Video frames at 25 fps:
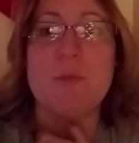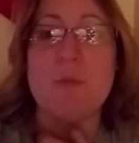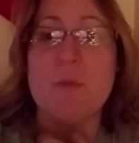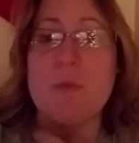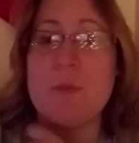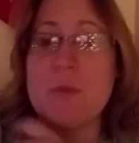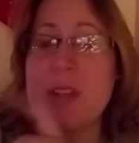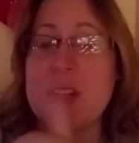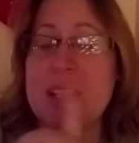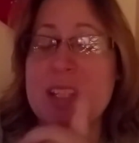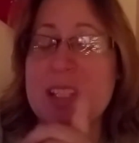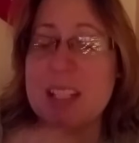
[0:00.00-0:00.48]

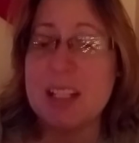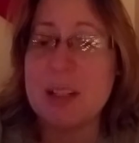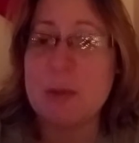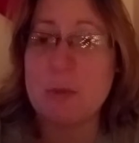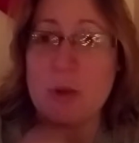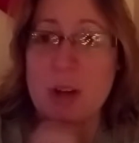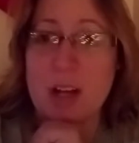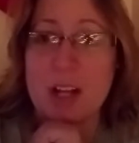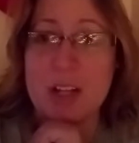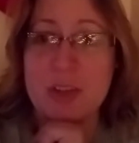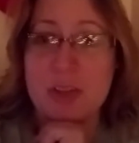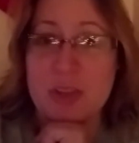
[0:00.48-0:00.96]
we did
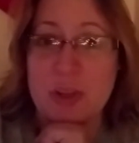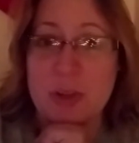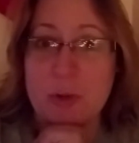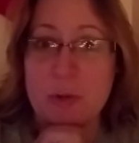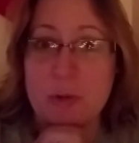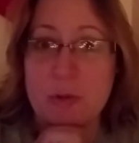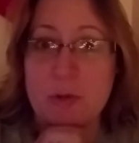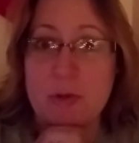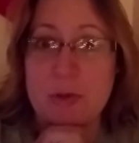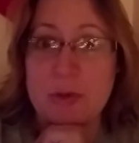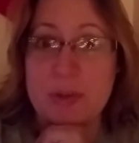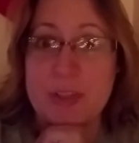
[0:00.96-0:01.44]
watch a
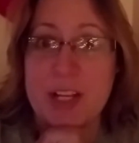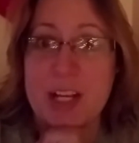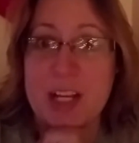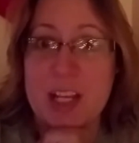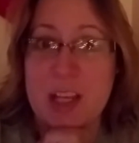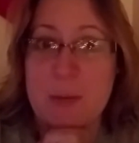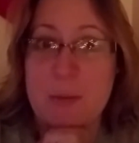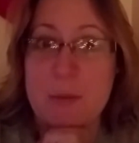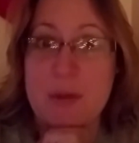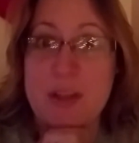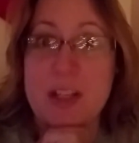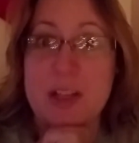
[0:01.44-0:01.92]
cool
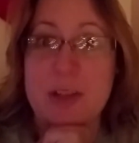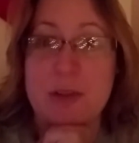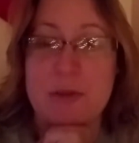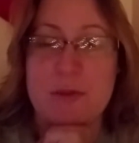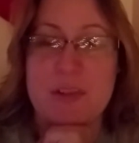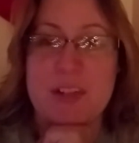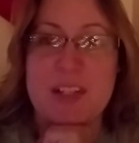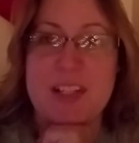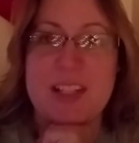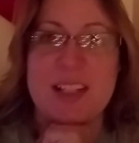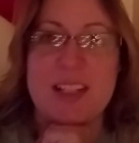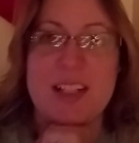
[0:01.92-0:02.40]

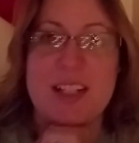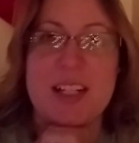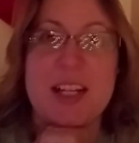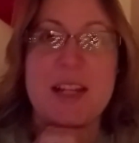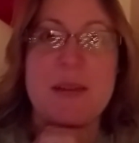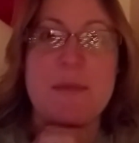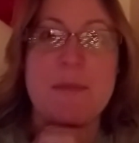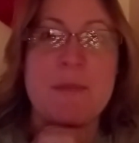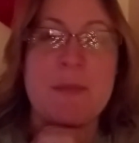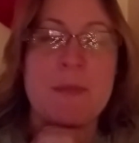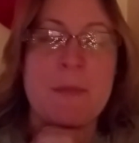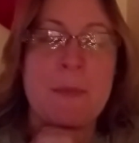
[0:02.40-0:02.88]
documentary
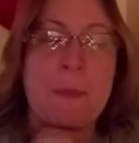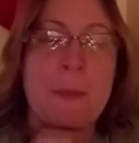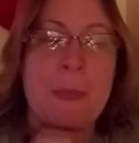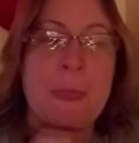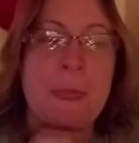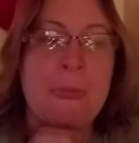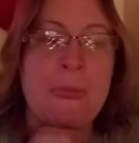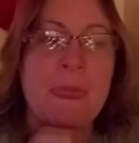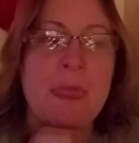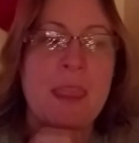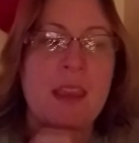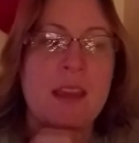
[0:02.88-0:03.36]
tonight.
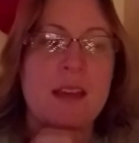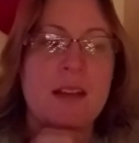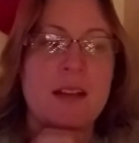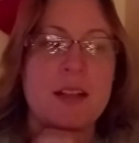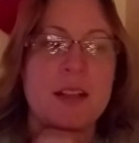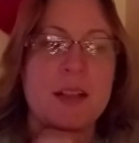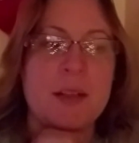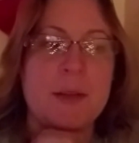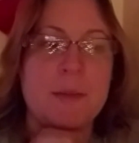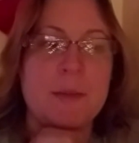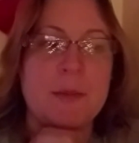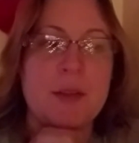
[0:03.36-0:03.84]

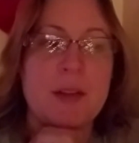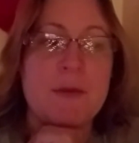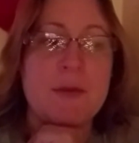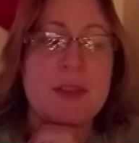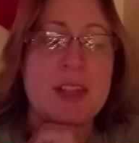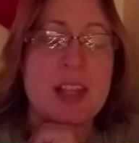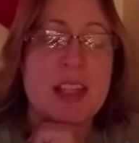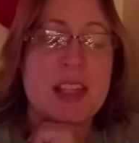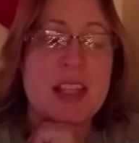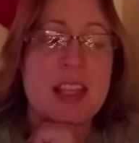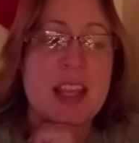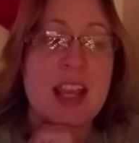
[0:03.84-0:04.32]
It was
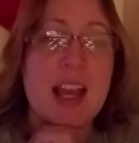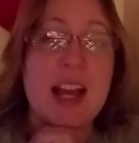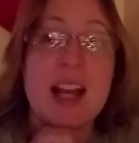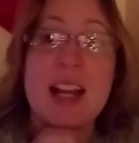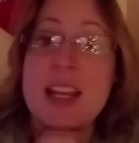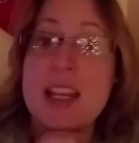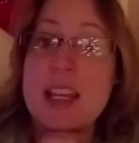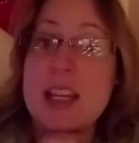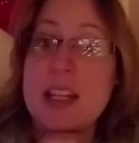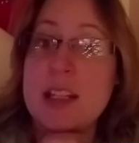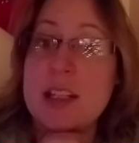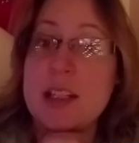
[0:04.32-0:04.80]
on the
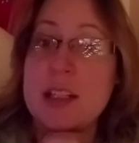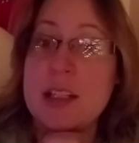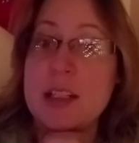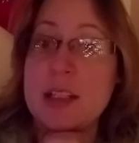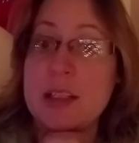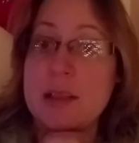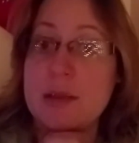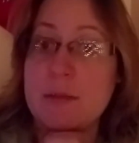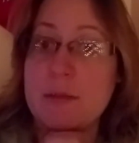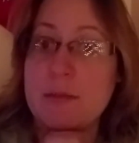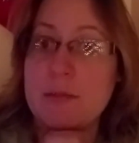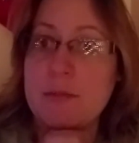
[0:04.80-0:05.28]

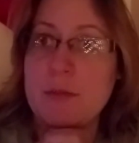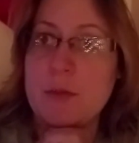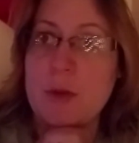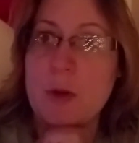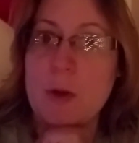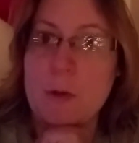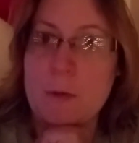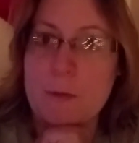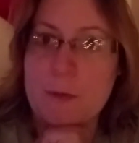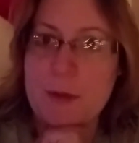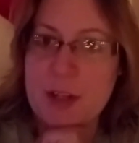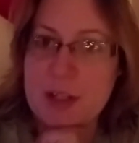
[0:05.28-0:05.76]
Aida
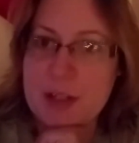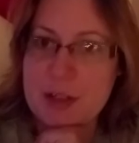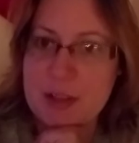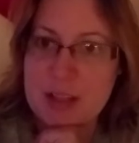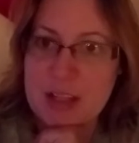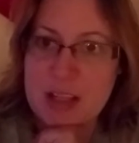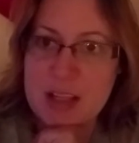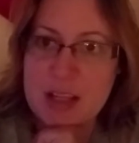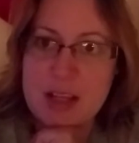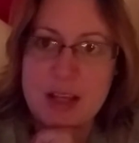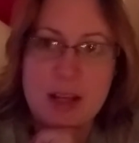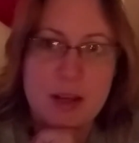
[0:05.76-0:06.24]
Nova,
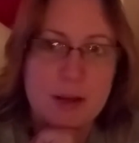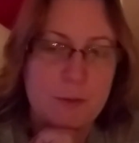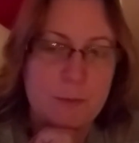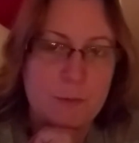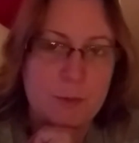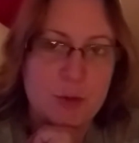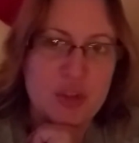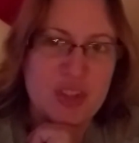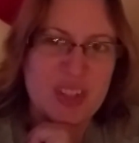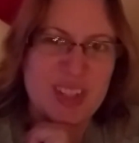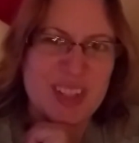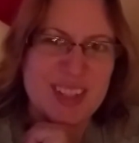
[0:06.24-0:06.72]

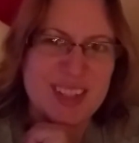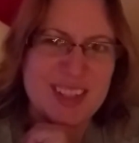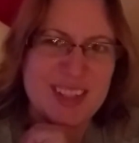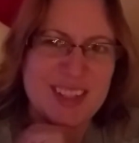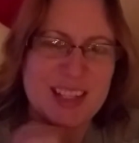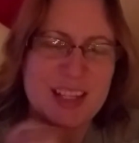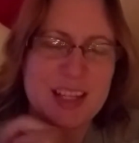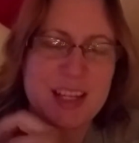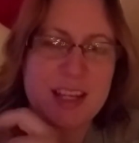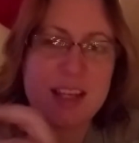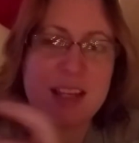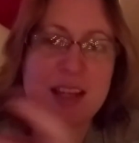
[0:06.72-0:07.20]
which is
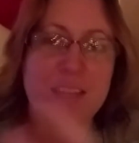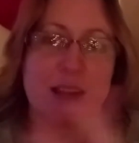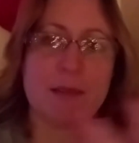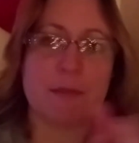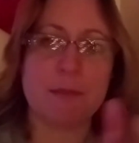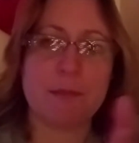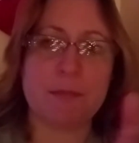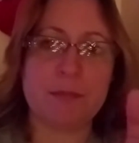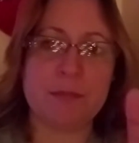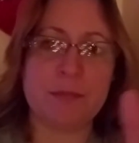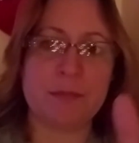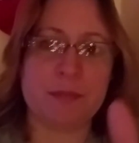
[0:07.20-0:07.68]
the
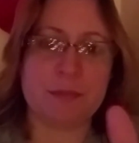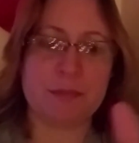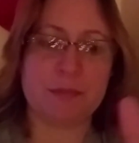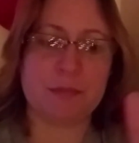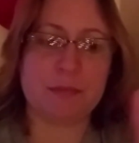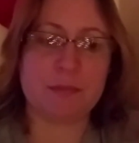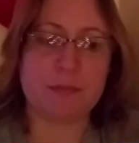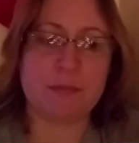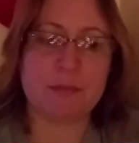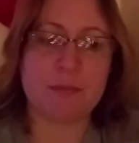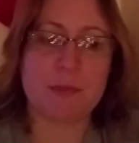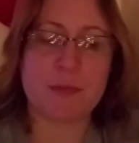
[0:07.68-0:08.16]

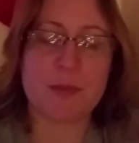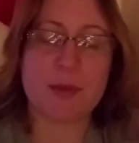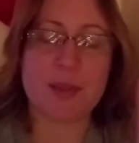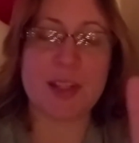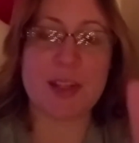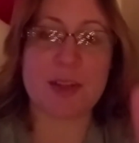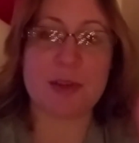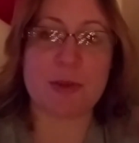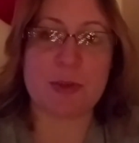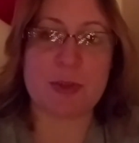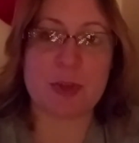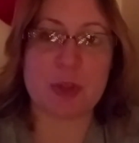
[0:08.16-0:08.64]

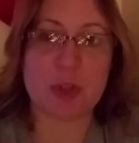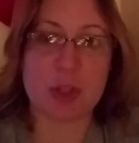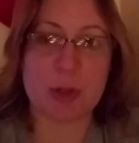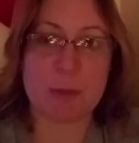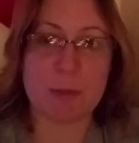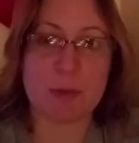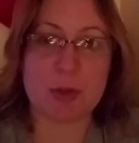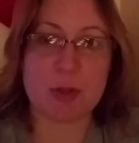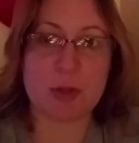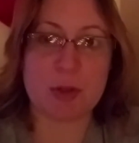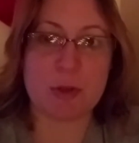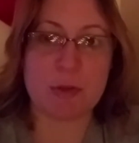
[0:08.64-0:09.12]
sister
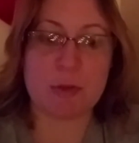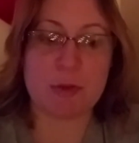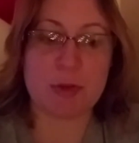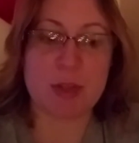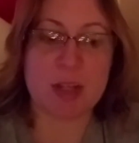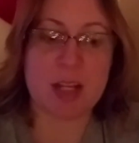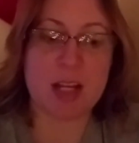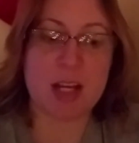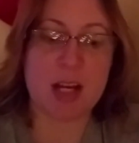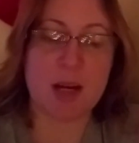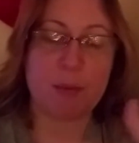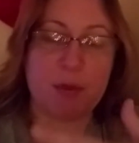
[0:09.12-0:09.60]
ship to
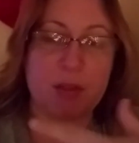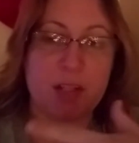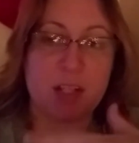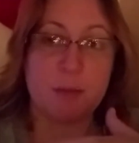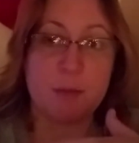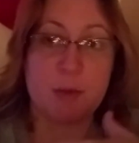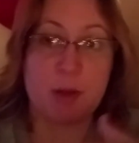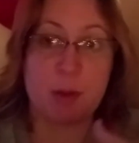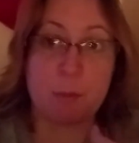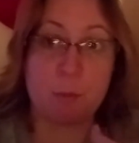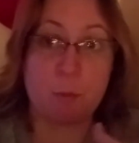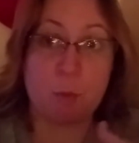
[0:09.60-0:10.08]
the
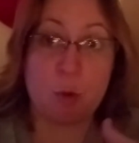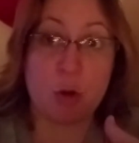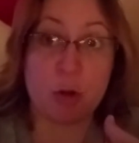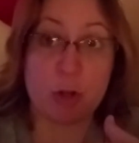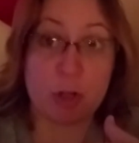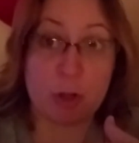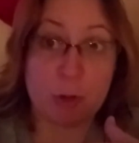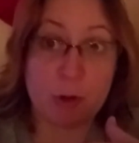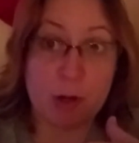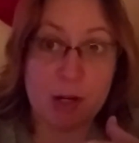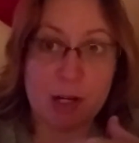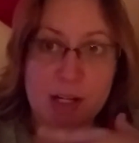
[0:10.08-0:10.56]
upcoming Mardi
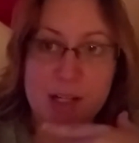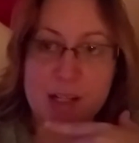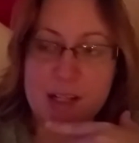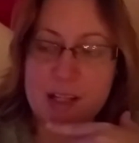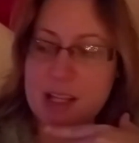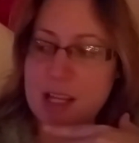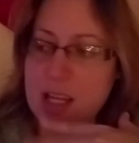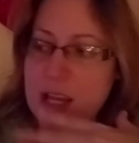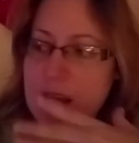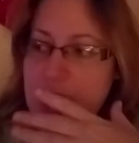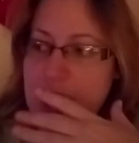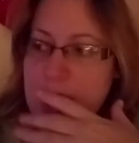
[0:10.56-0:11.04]
Gras.
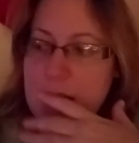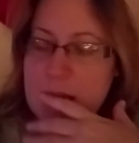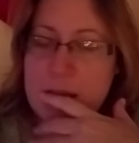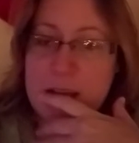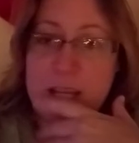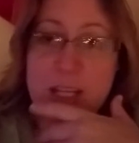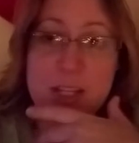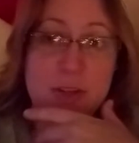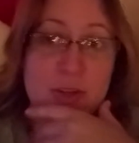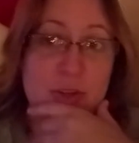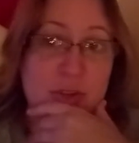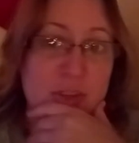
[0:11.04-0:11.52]

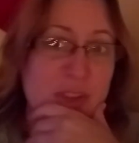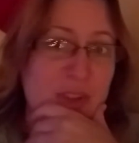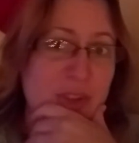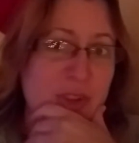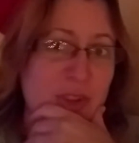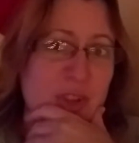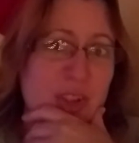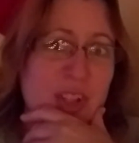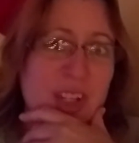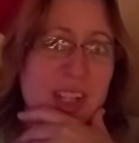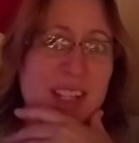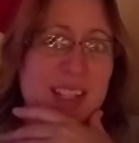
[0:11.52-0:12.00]
It is
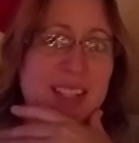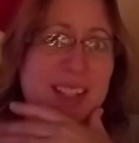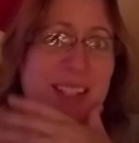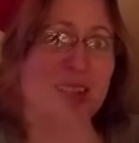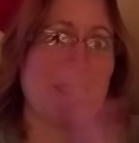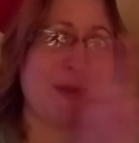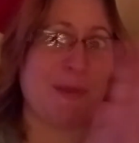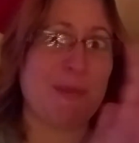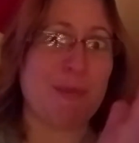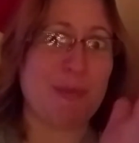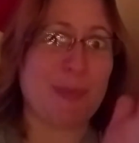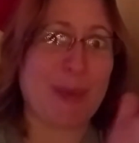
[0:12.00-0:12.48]
just
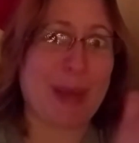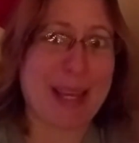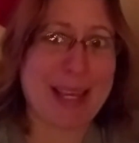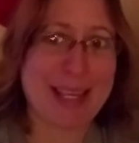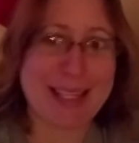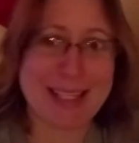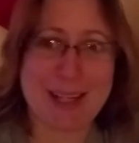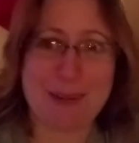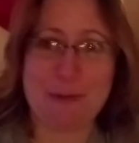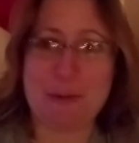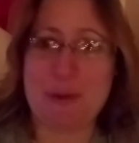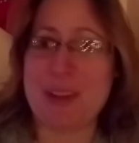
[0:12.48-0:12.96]

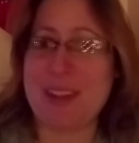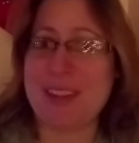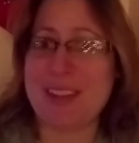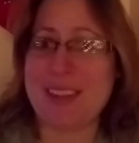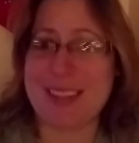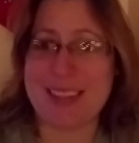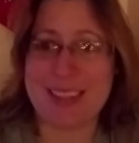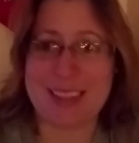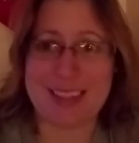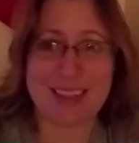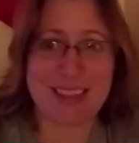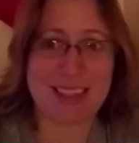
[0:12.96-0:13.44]
amazing what
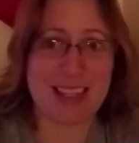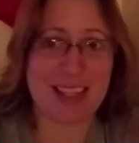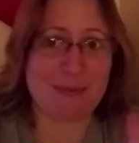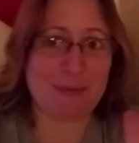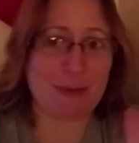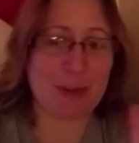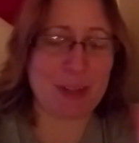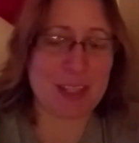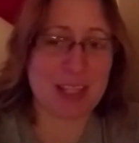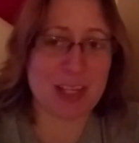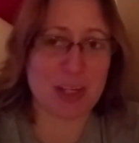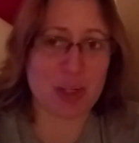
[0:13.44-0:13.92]

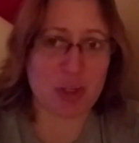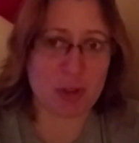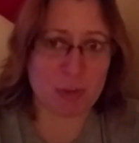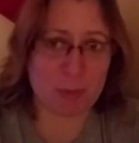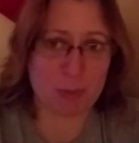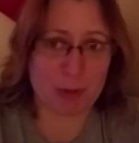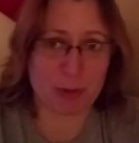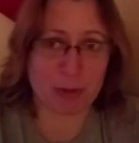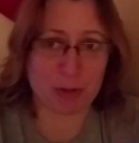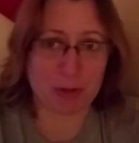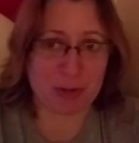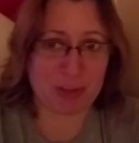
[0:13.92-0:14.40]
these
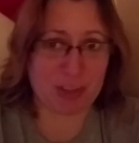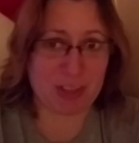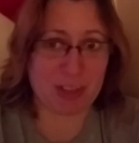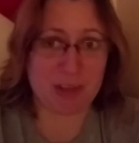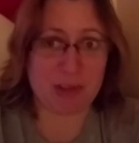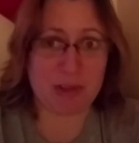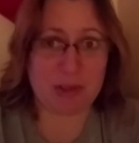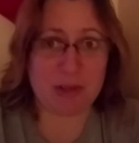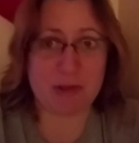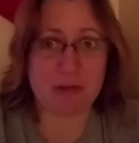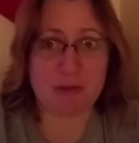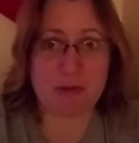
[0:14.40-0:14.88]
shipbuilders could
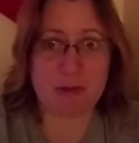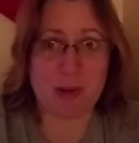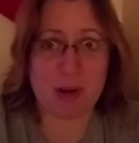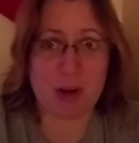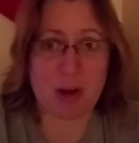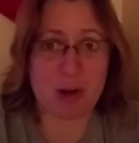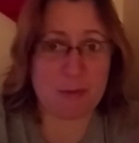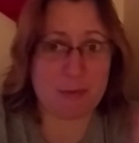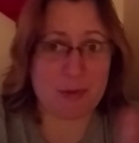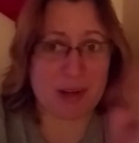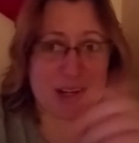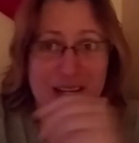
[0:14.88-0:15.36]
do.
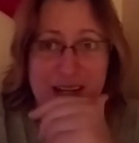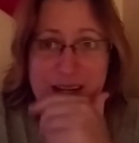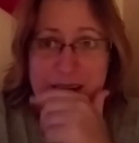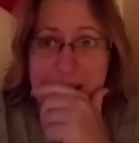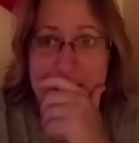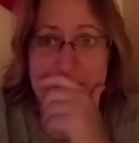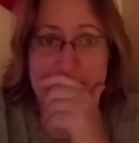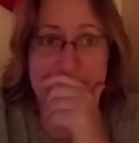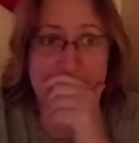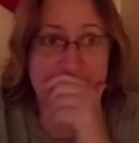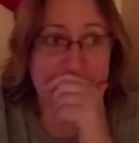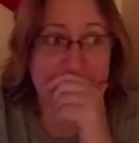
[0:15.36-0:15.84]
Oh my
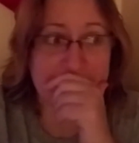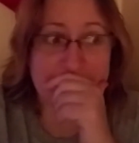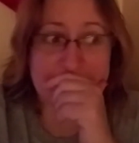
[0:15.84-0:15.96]
God.